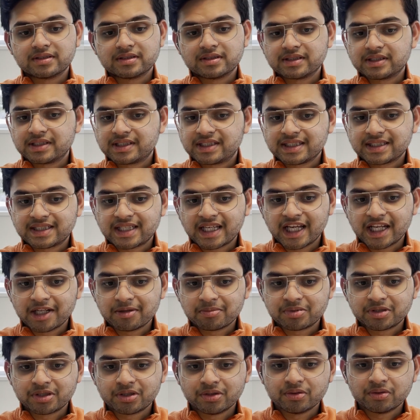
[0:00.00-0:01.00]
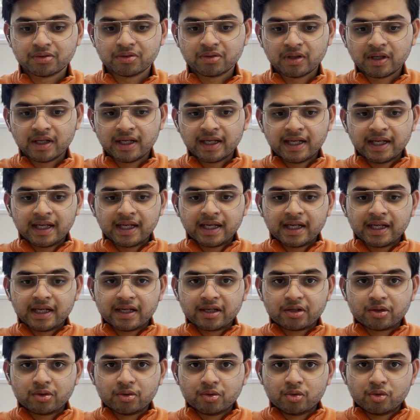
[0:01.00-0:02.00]
this helps you
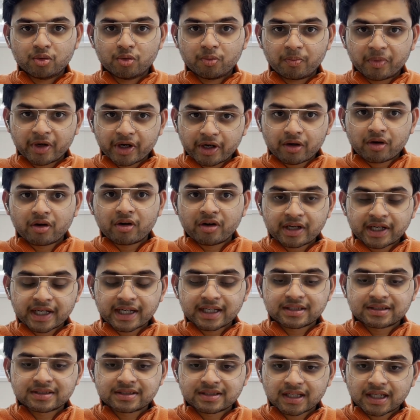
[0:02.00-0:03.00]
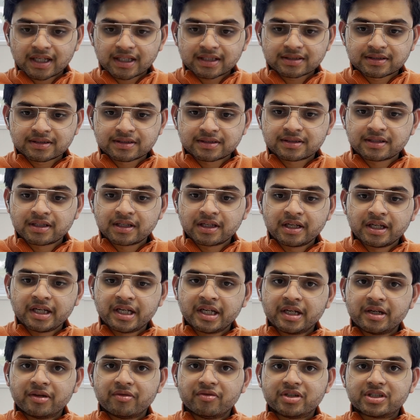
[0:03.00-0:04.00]
to prioritize tasks
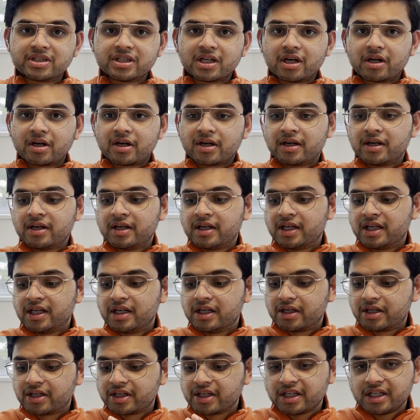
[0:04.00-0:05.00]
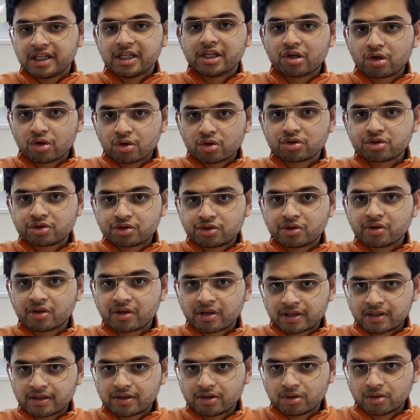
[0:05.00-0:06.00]
which are really close to your
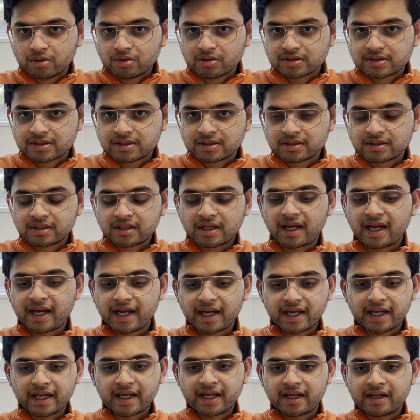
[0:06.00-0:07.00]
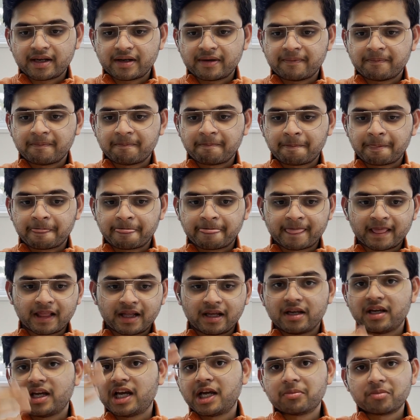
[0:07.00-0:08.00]
goals, and
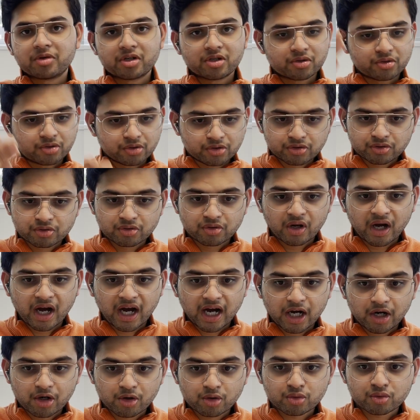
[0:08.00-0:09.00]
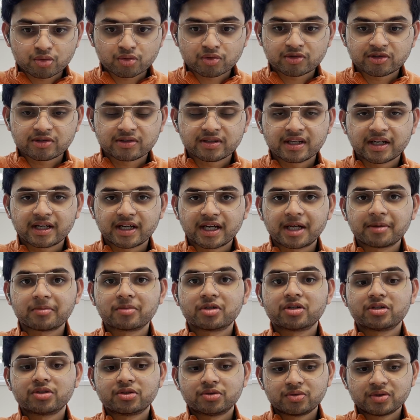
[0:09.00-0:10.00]
I'm going to go through how I'm going
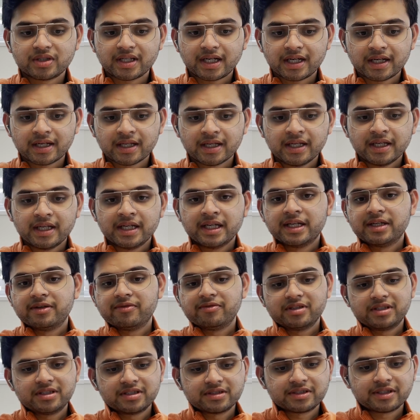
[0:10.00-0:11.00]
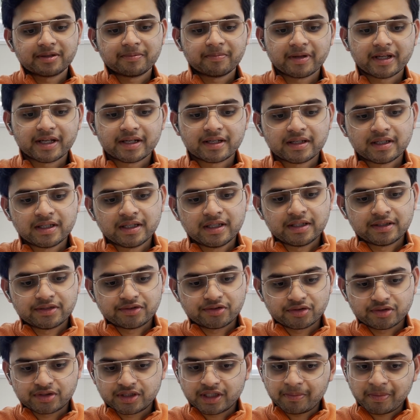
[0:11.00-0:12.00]
to do that with this template. So
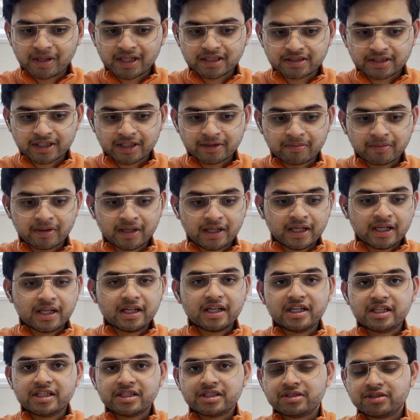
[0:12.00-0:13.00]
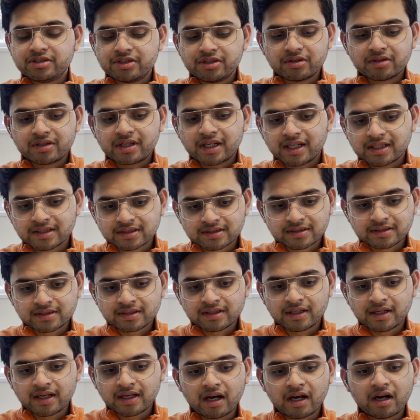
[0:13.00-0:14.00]
step by step, list your tasks
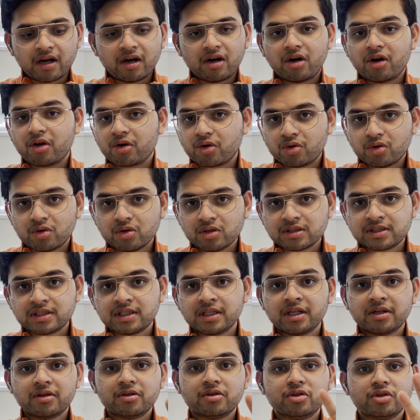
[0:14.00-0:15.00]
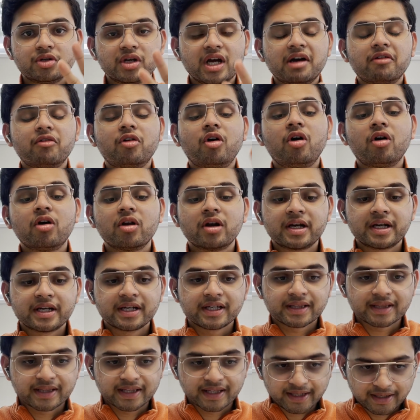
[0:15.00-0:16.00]
or goals. You have already
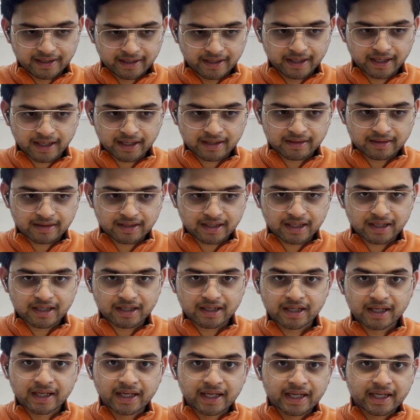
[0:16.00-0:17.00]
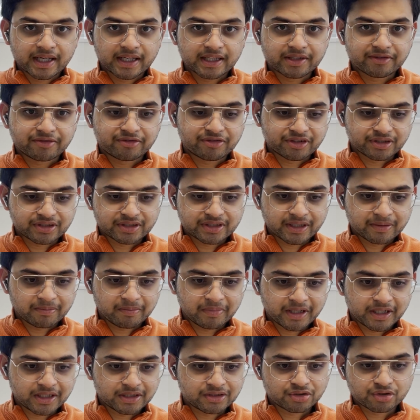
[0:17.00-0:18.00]
done that in the first
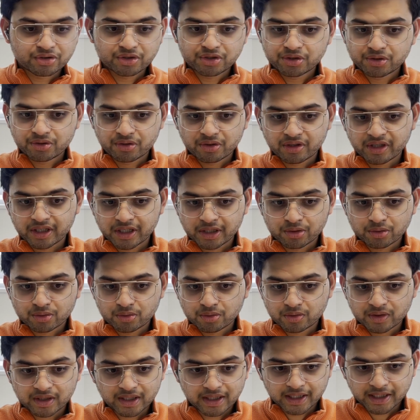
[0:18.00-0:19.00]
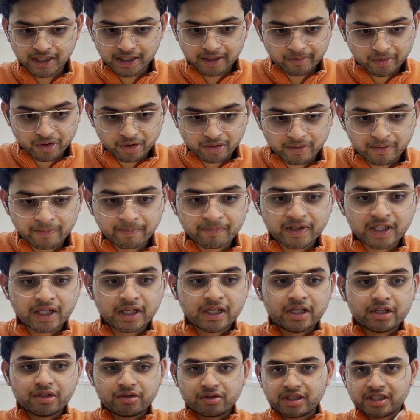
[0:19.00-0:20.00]
template, so you don't need to do that anymore.
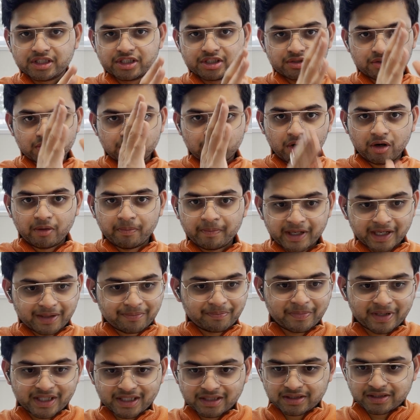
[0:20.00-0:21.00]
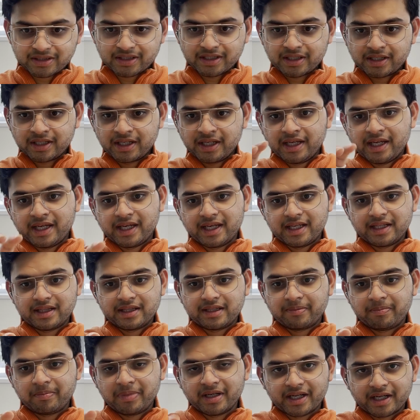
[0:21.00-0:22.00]
You can just copy and paste it in the
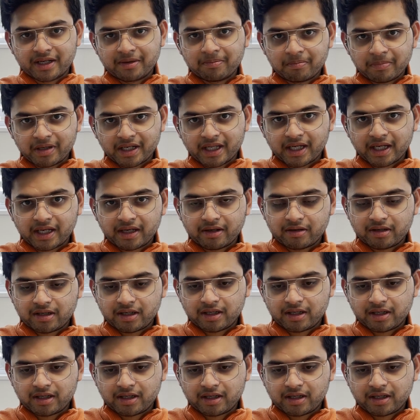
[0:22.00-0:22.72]
plug and play